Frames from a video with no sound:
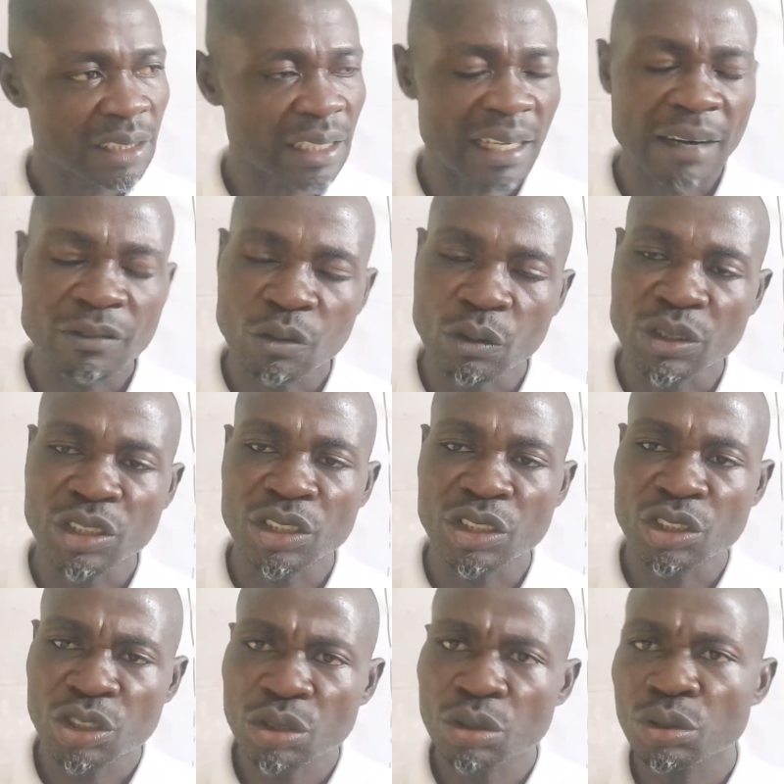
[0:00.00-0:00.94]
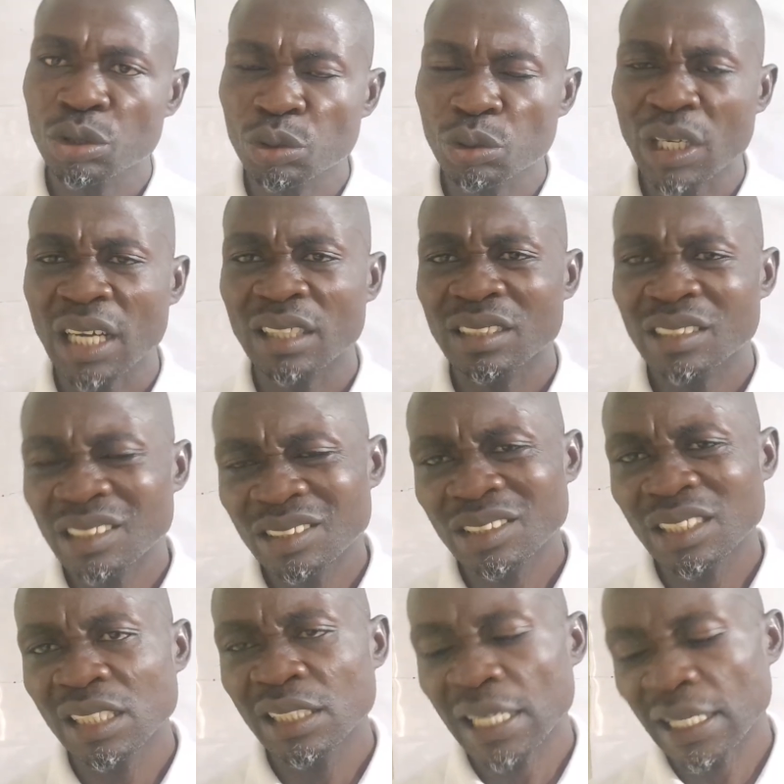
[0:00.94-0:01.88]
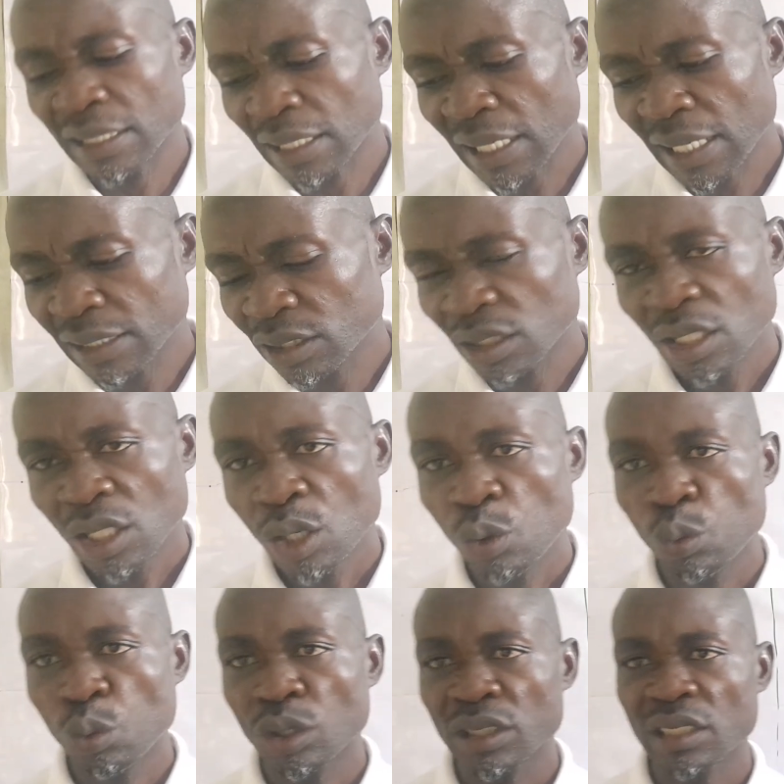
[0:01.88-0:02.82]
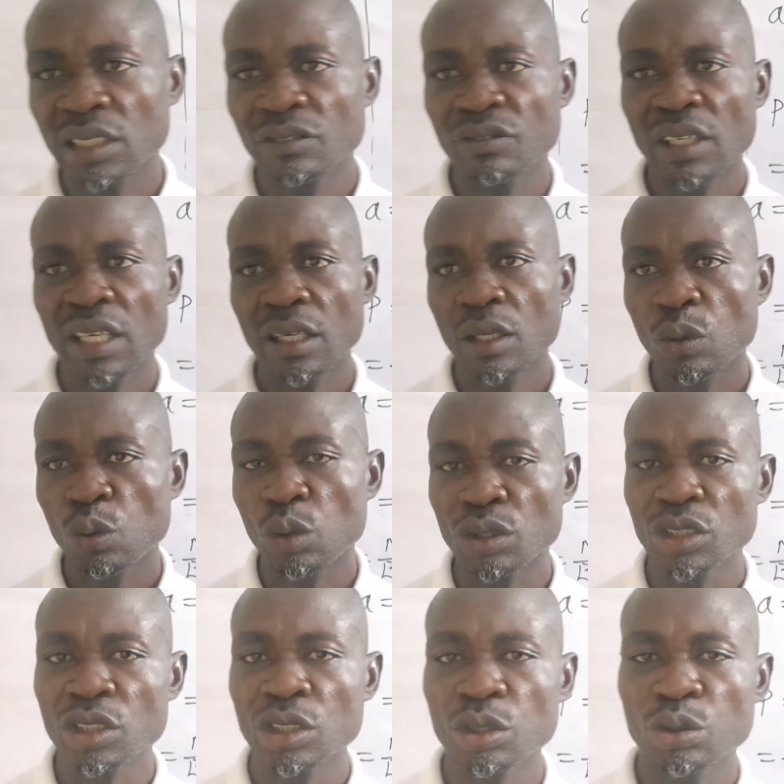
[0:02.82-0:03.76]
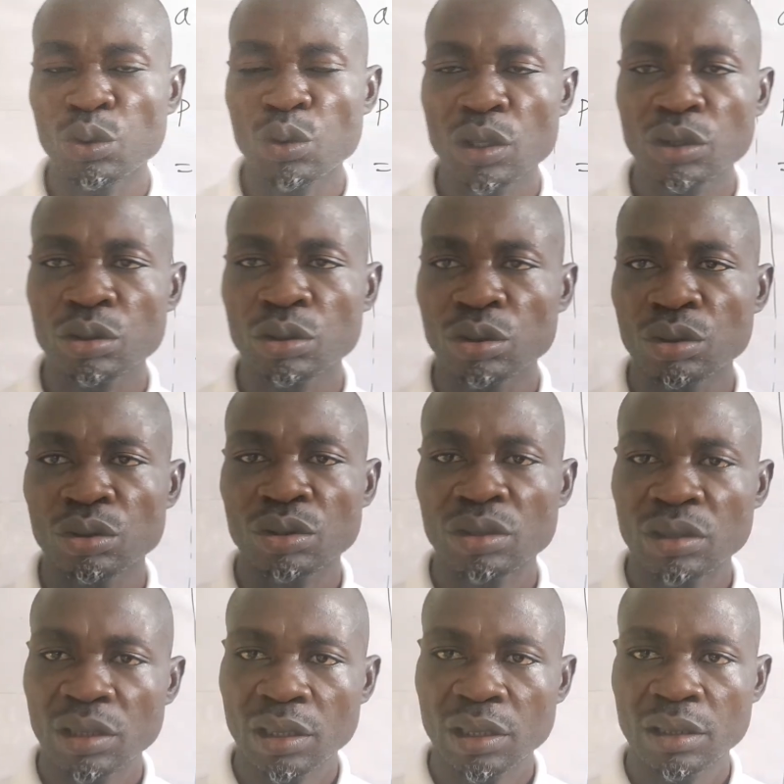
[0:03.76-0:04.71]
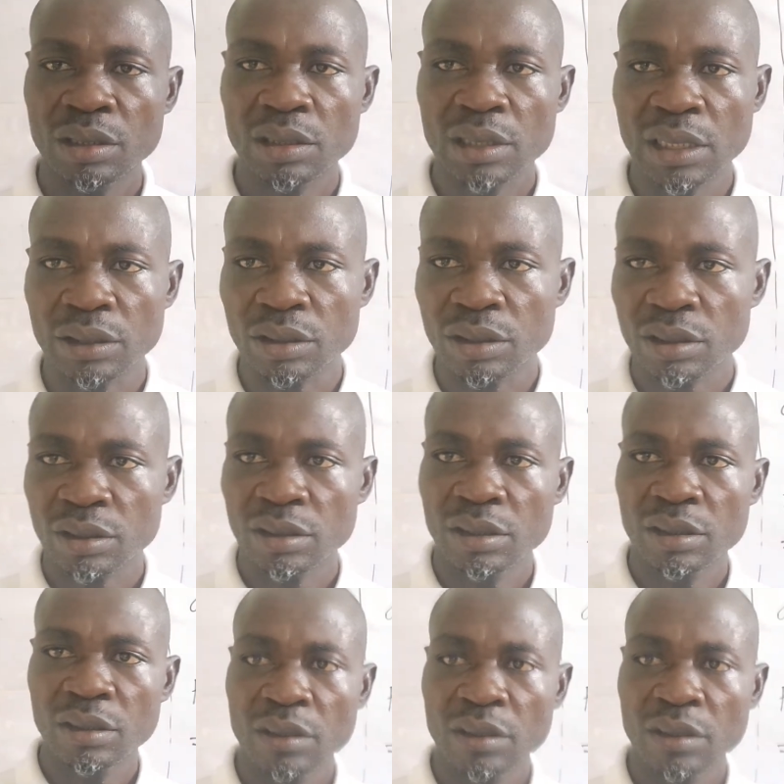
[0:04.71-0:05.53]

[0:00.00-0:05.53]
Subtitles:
derived quantities, so you can easily analyze whatever quantity you want to do. Thanks.